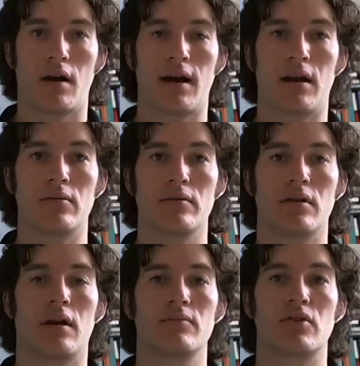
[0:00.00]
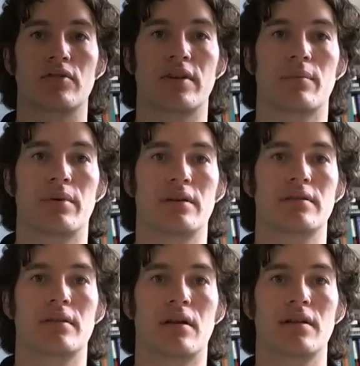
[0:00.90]
Hello, I'm Dr. Nick
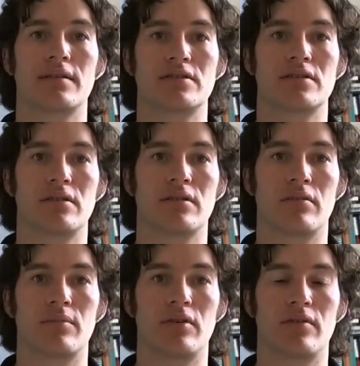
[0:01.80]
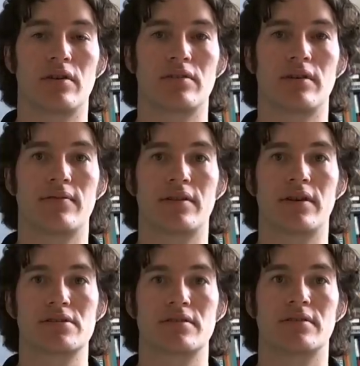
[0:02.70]
Pearce and I teach at the Durham University
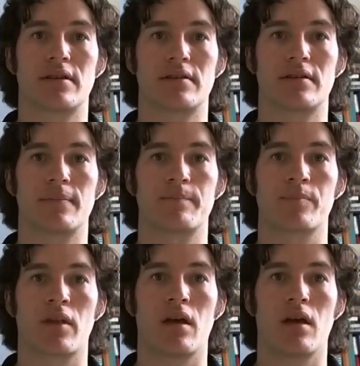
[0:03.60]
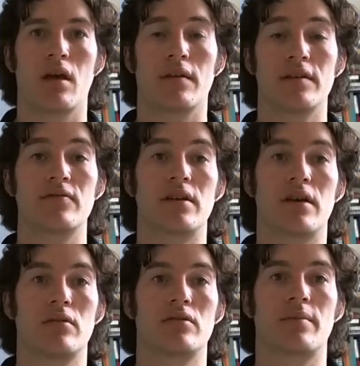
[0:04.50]
Foundation Centre. This
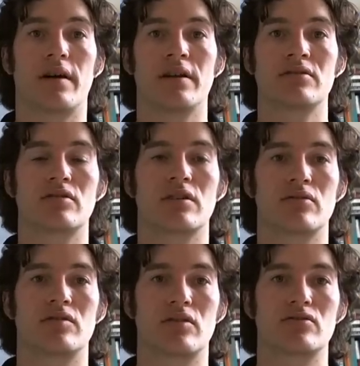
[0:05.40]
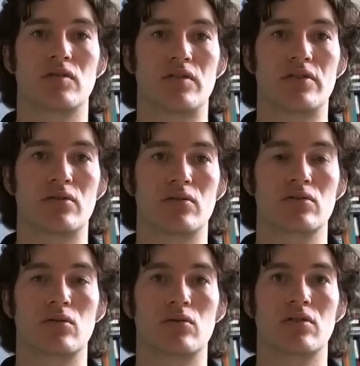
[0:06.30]
video is about an introductory sociology course
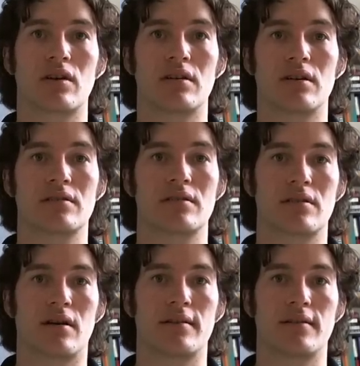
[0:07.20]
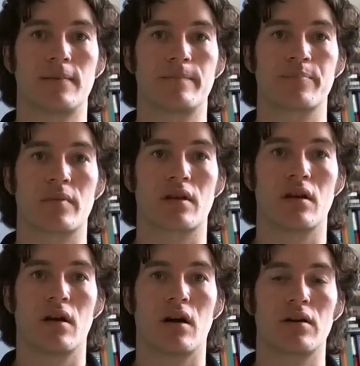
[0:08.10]
called Studying Society.
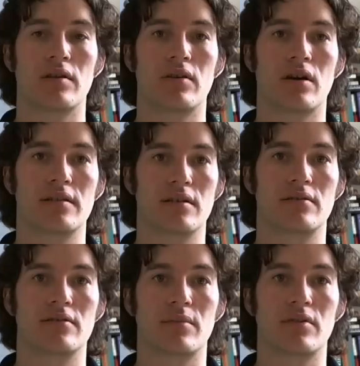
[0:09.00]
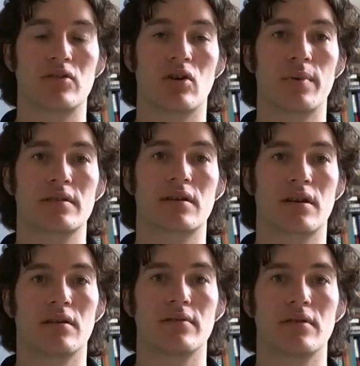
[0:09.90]
I'll give you an idea of some of the topics I
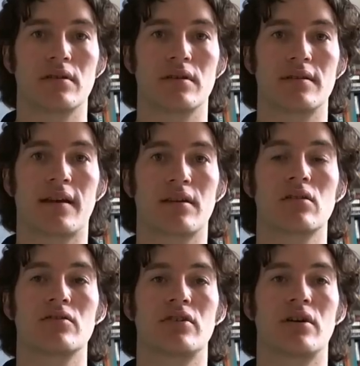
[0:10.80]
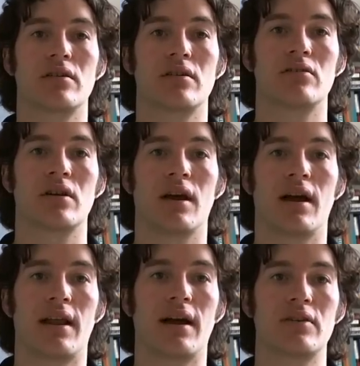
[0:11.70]
cover, the technology I use
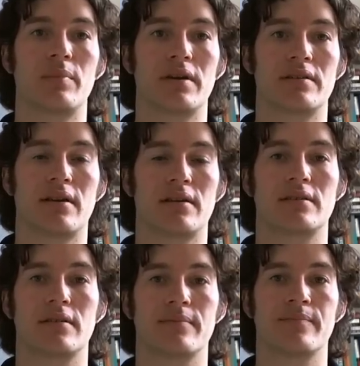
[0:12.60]
and how you'd be assessed.